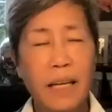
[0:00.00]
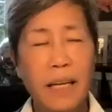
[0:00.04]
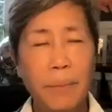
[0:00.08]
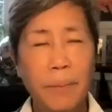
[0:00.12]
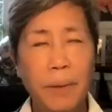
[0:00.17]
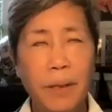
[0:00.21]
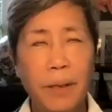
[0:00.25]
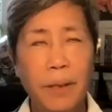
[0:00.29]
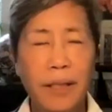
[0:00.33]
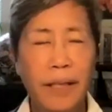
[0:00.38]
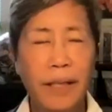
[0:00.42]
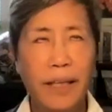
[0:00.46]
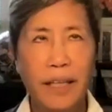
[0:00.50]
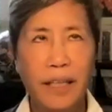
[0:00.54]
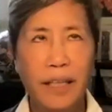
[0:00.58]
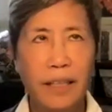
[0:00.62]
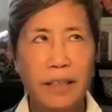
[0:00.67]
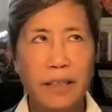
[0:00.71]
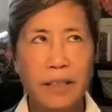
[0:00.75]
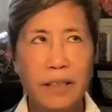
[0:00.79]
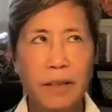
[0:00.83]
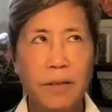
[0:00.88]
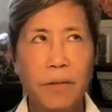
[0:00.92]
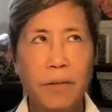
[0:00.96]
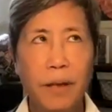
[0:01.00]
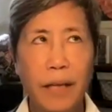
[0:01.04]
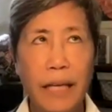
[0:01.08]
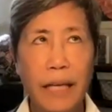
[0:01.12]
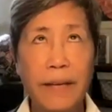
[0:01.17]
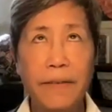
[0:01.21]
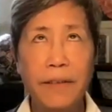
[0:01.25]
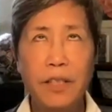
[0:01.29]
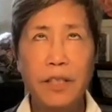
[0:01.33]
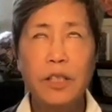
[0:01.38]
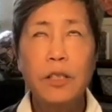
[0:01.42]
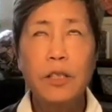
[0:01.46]
I'm in a
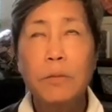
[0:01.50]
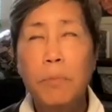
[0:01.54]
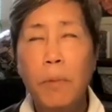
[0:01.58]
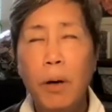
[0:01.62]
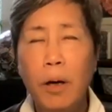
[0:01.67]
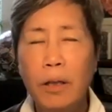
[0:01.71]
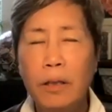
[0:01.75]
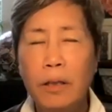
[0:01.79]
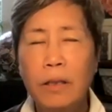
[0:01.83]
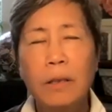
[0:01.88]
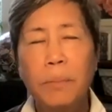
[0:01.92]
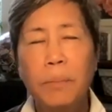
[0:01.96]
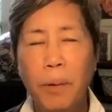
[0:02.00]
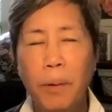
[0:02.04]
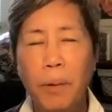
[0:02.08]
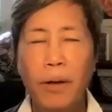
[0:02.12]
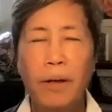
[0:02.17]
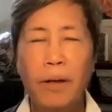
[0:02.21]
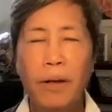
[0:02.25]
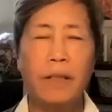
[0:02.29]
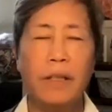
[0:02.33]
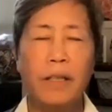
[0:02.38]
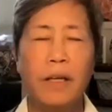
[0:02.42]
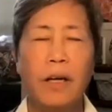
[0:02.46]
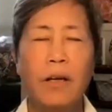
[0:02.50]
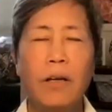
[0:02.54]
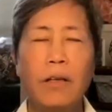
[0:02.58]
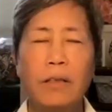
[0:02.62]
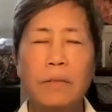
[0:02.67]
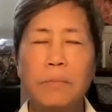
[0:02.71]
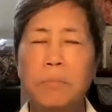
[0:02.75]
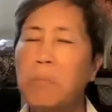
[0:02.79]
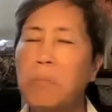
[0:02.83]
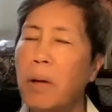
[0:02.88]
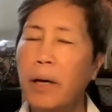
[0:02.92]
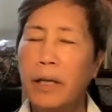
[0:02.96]
even smaller part called
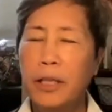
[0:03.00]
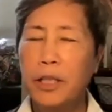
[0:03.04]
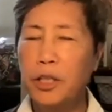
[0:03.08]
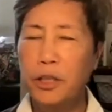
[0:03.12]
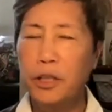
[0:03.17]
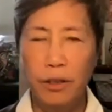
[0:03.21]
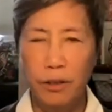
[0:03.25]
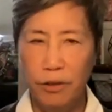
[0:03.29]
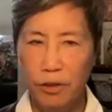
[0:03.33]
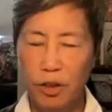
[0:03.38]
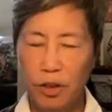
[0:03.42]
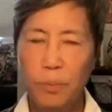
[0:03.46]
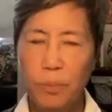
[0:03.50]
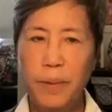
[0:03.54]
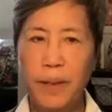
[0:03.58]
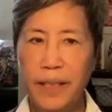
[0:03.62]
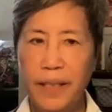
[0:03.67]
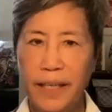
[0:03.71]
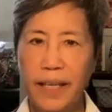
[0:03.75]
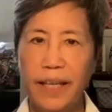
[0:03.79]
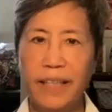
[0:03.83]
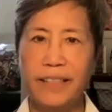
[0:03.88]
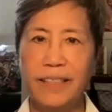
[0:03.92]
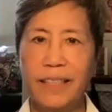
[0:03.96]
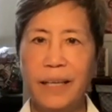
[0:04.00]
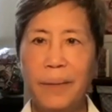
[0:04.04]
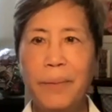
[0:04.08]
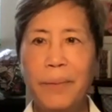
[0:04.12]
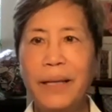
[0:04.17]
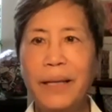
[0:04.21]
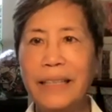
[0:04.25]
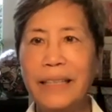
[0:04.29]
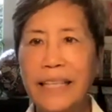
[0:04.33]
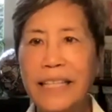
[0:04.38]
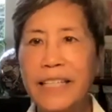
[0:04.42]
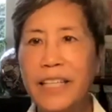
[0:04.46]
Montrose, but yes, I'm in
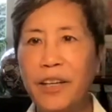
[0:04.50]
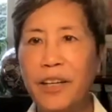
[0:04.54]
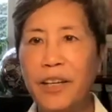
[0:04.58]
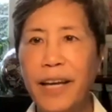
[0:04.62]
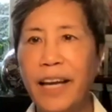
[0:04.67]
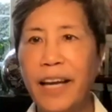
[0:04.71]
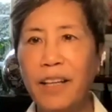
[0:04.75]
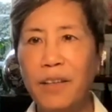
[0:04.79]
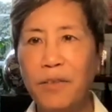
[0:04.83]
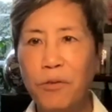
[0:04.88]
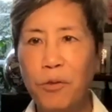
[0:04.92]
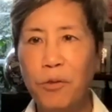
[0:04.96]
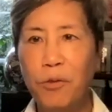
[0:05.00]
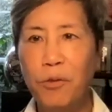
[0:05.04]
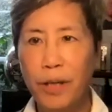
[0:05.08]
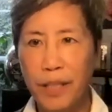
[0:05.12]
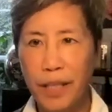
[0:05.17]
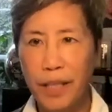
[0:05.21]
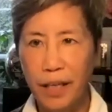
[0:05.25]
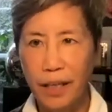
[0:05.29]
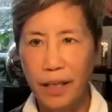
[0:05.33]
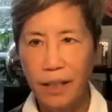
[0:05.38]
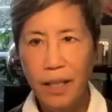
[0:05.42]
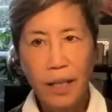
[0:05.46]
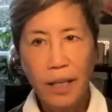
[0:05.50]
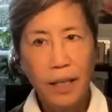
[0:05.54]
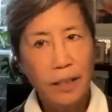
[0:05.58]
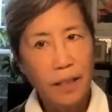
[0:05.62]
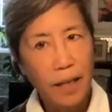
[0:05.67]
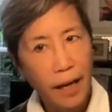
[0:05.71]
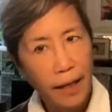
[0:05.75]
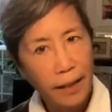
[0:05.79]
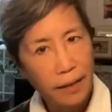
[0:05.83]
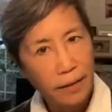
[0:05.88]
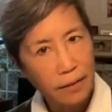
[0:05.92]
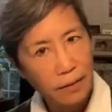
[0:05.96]
Glendale, California,
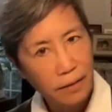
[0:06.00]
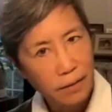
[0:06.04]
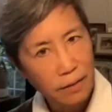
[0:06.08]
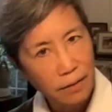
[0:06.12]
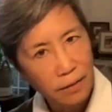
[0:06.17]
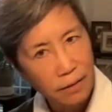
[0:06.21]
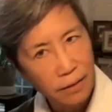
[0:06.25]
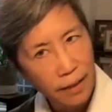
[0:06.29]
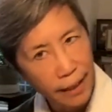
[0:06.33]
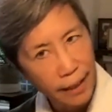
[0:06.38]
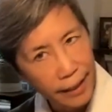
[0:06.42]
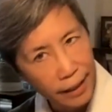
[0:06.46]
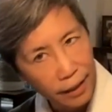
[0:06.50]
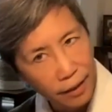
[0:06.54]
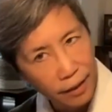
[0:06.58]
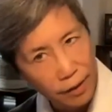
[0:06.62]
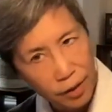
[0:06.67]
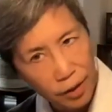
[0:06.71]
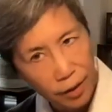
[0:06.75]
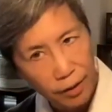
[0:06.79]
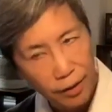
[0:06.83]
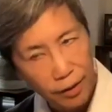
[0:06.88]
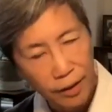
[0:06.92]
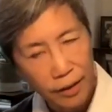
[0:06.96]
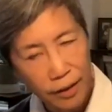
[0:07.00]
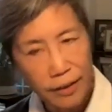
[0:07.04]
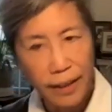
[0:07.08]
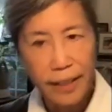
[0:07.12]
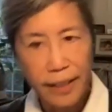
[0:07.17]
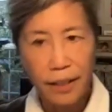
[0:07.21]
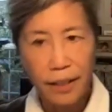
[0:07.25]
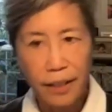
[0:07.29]
not Arizona, Glendale.